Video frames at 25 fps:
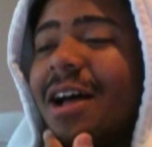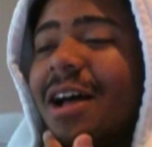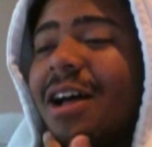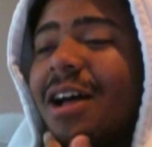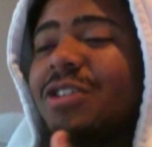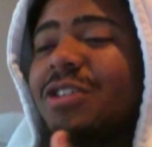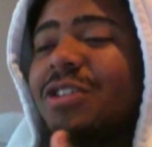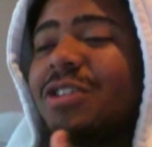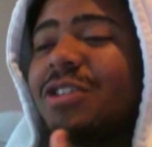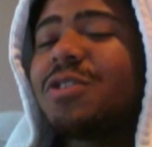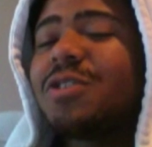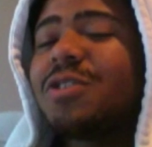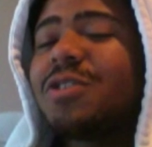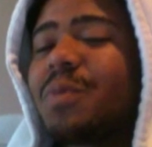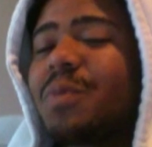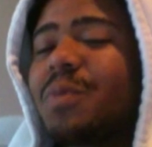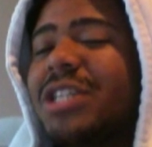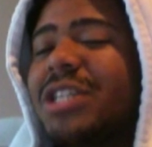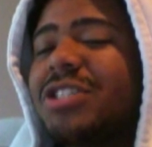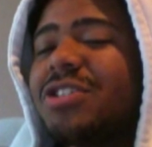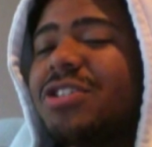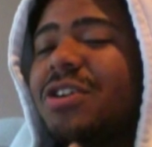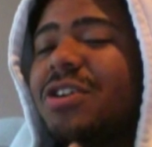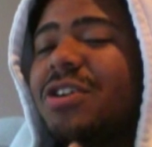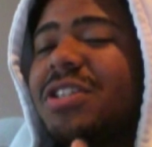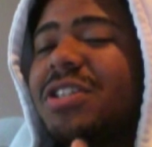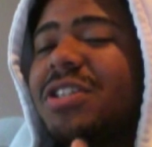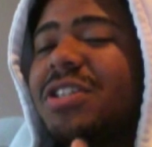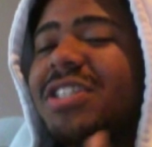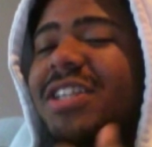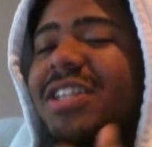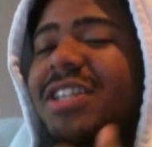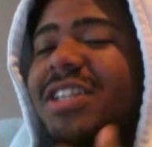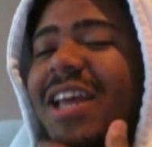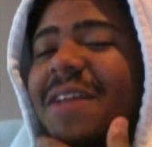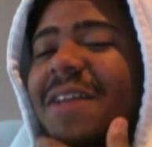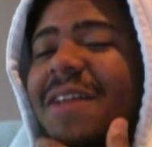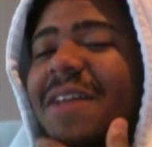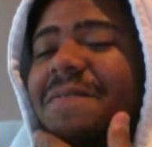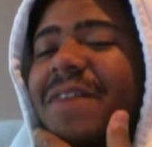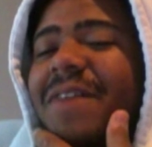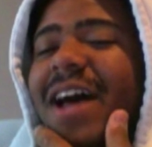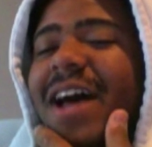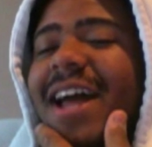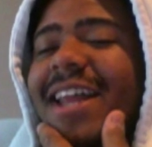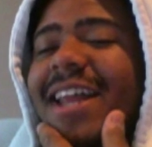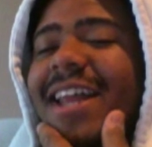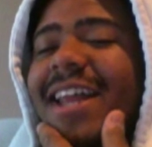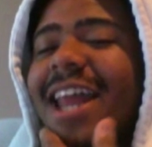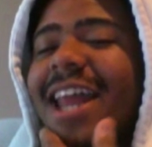do some research and
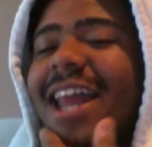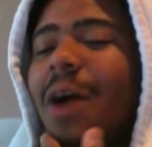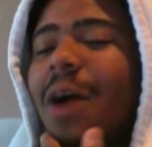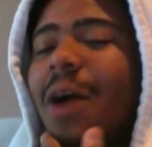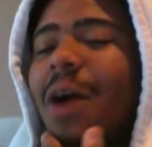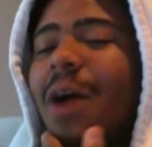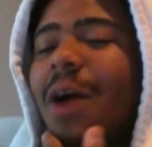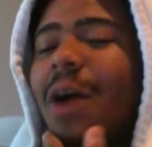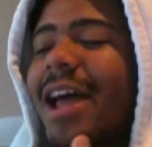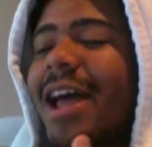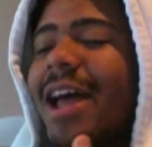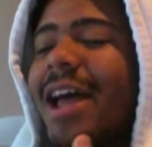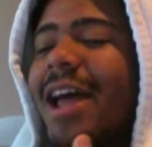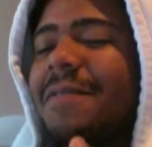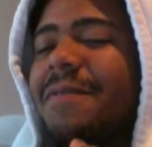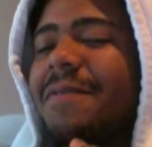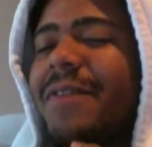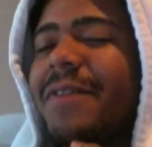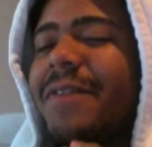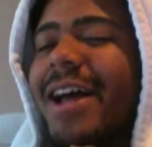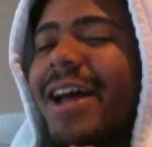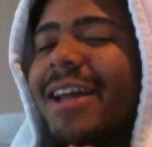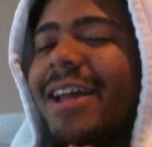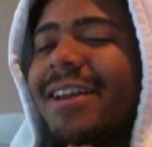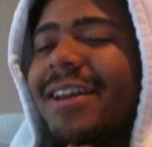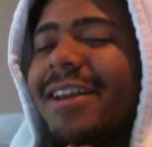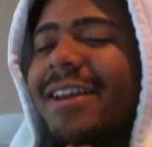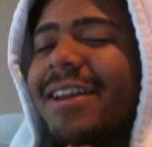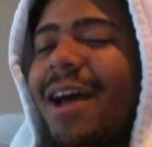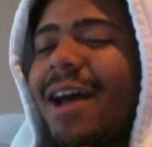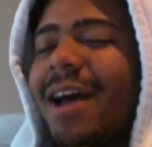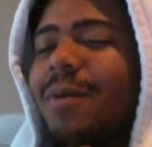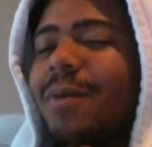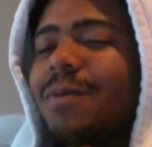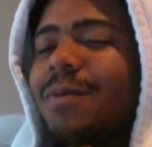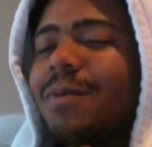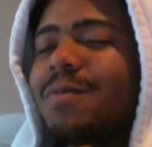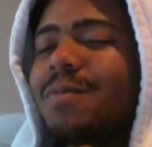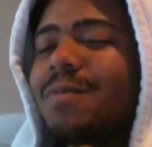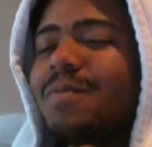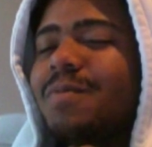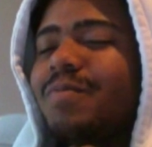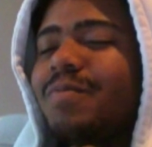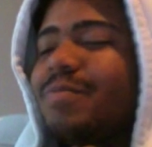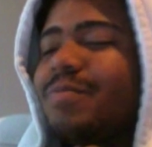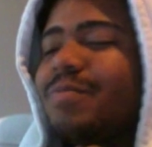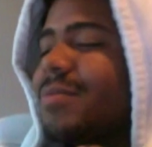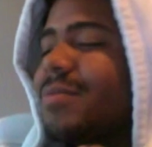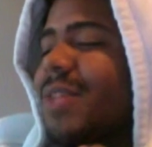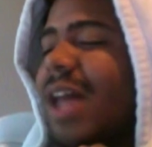find out what I can find out
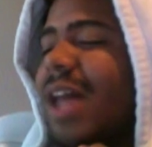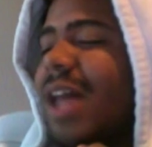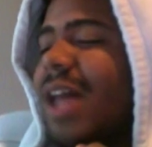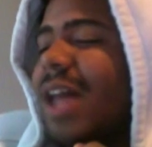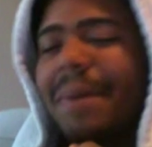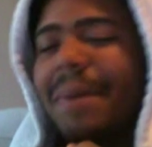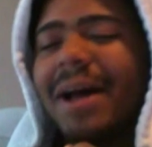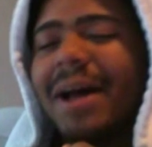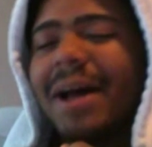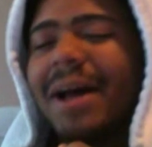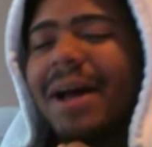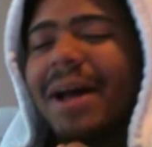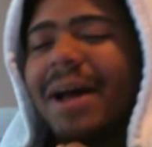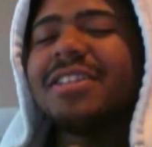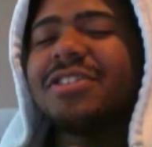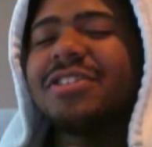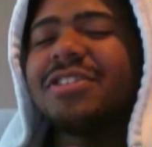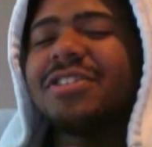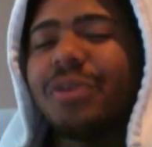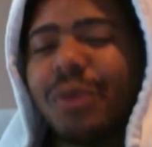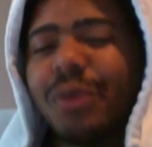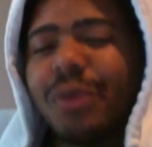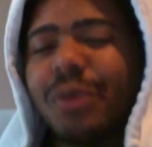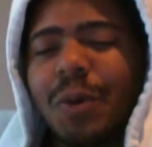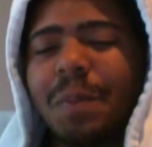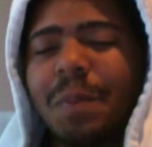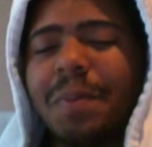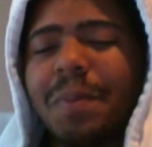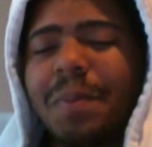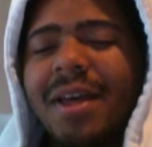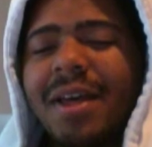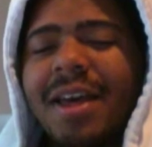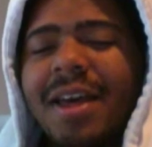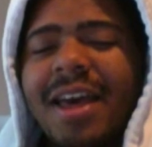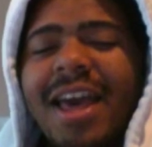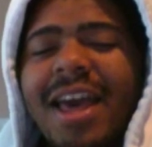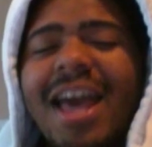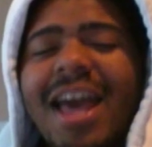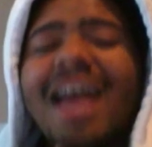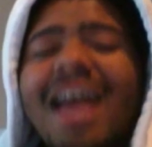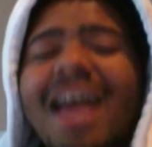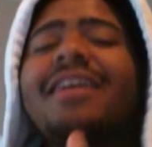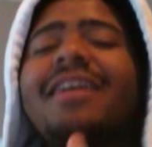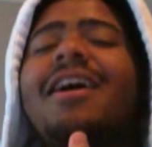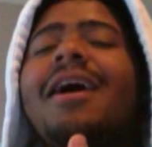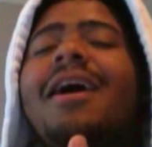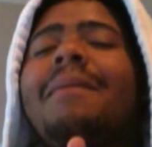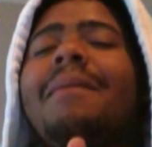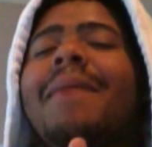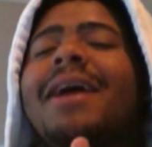about this group,
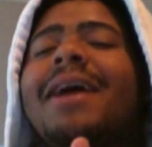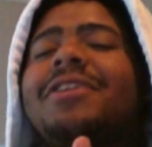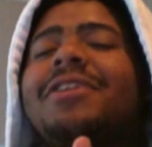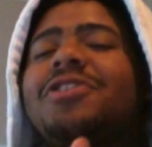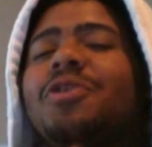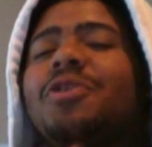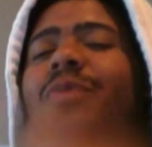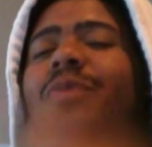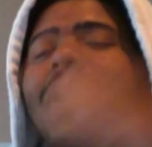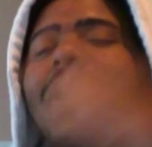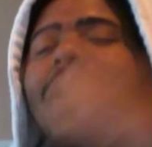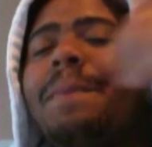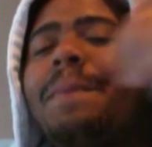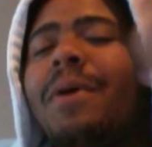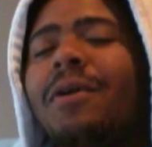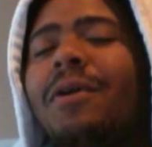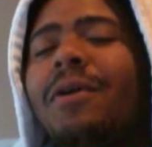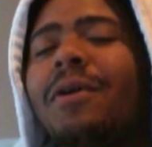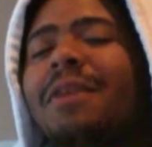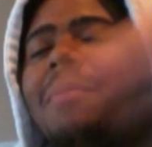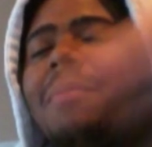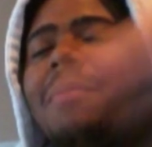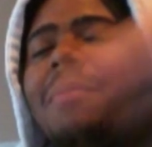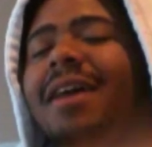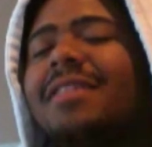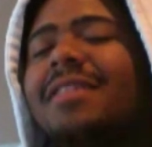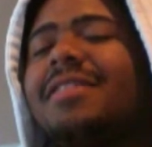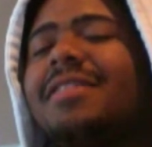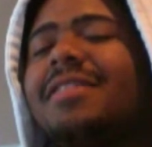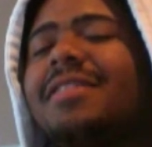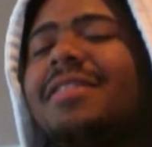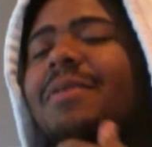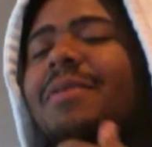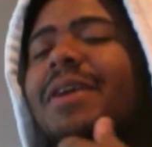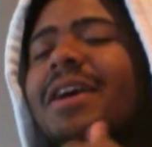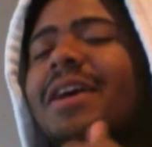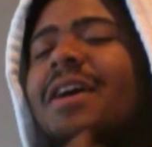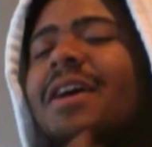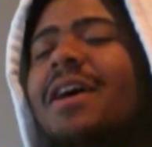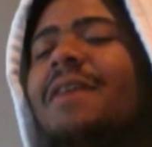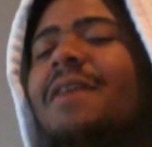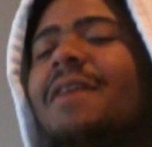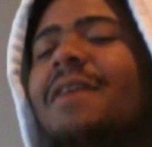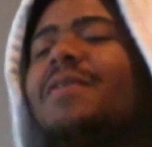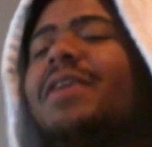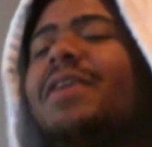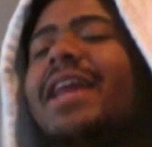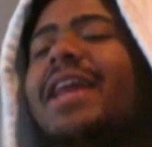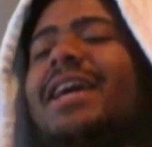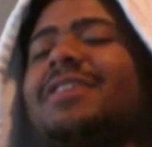and come at you with a Pokemon theory
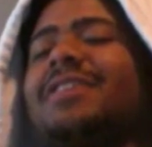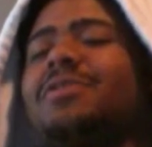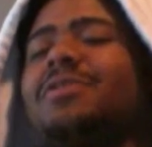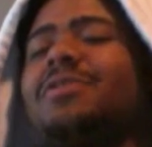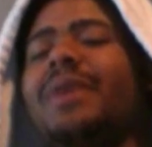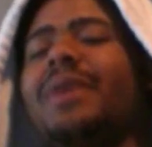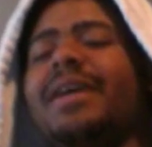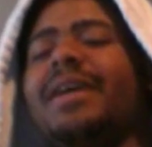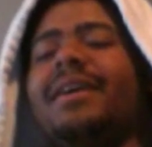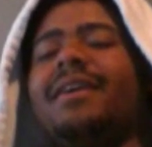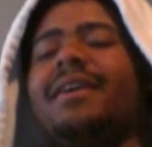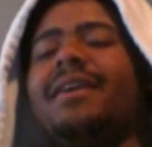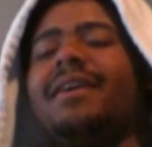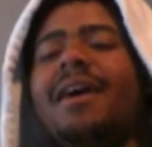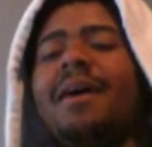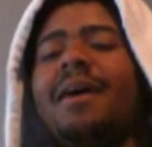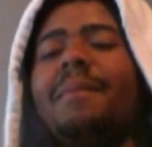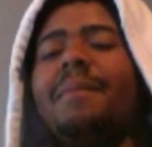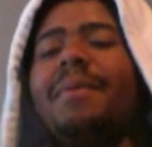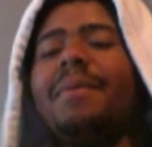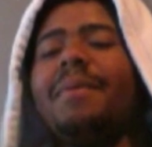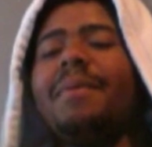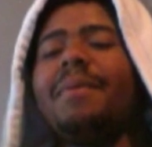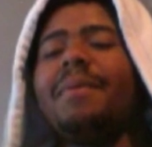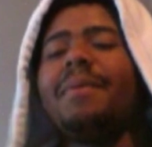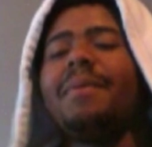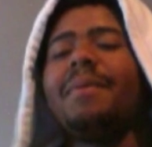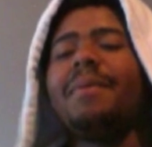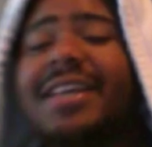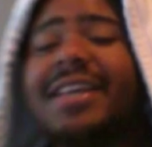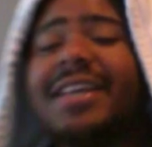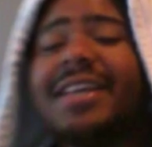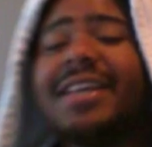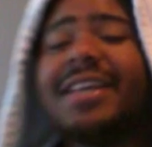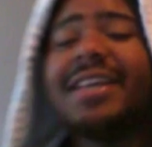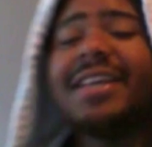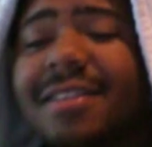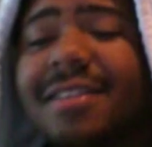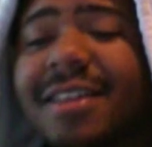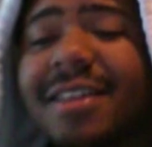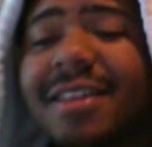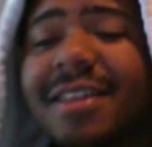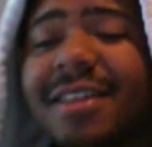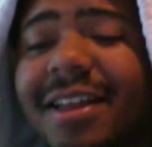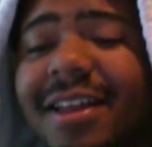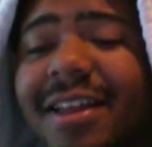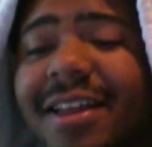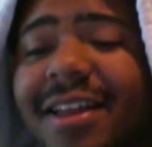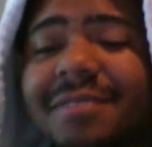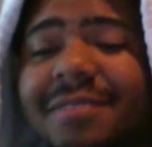for next week. But until
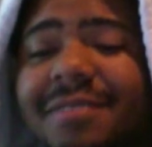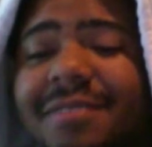then,